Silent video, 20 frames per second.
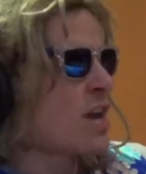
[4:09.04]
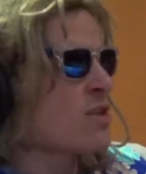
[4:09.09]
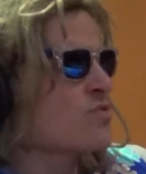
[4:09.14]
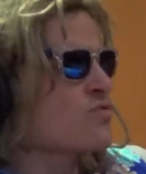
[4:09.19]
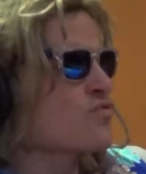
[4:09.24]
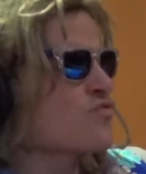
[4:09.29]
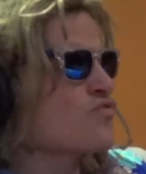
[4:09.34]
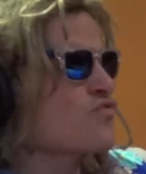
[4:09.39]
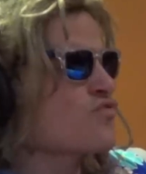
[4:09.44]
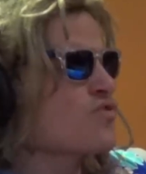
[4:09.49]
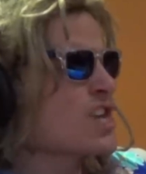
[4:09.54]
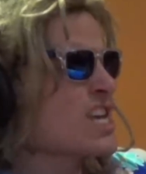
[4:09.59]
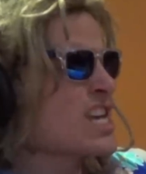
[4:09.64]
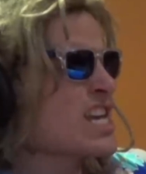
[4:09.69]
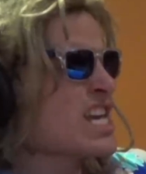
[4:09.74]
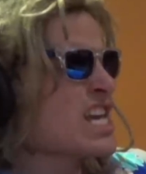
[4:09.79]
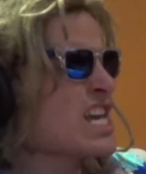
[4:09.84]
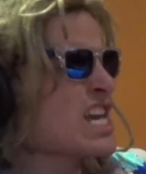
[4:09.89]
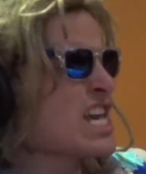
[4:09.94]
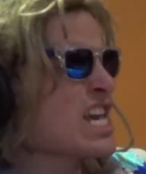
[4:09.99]
and
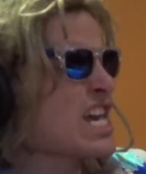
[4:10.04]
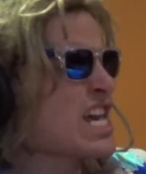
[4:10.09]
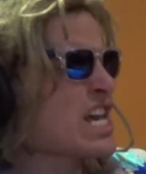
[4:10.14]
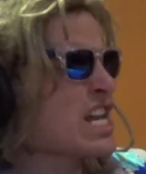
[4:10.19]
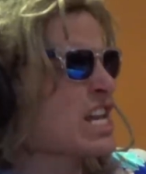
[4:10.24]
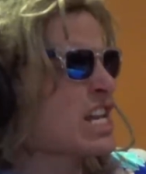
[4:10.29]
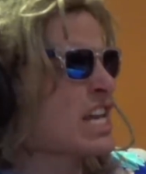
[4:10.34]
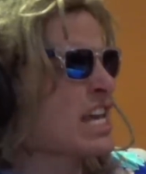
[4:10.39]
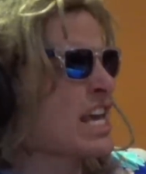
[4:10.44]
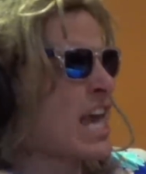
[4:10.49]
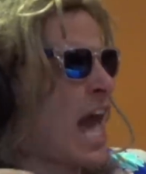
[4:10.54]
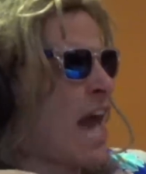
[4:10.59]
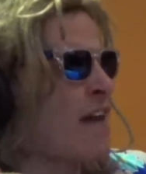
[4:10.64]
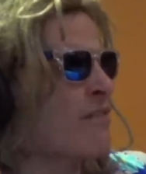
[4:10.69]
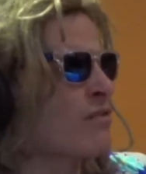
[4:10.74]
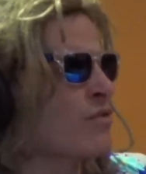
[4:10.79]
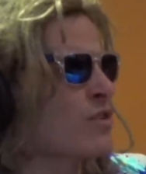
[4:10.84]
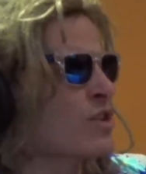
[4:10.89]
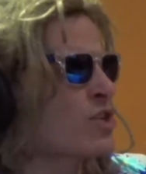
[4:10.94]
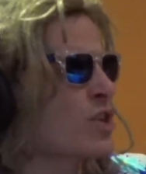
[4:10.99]
really
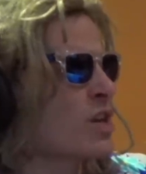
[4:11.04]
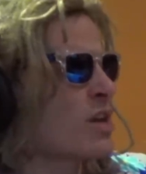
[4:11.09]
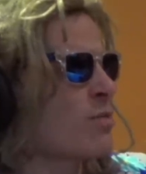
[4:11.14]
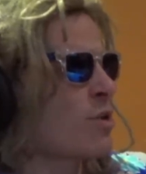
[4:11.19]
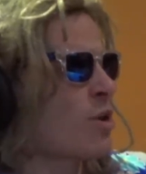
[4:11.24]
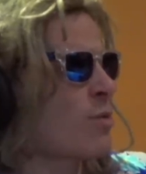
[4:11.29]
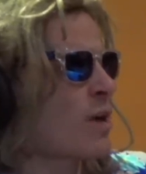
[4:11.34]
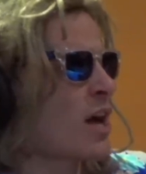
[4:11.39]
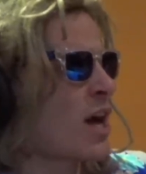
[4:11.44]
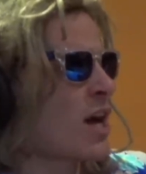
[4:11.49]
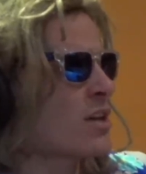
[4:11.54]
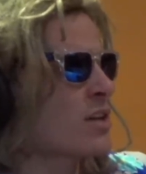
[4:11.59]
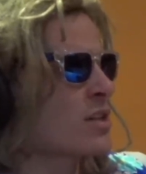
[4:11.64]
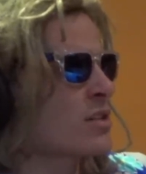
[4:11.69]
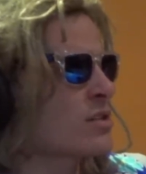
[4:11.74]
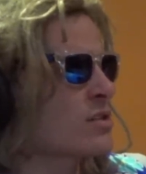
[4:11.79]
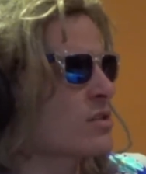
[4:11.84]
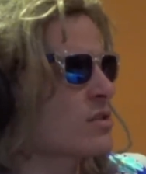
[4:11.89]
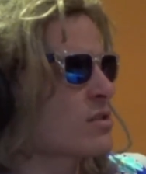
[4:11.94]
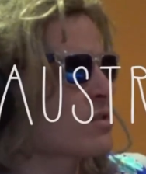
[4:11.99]
average hip-hop artists.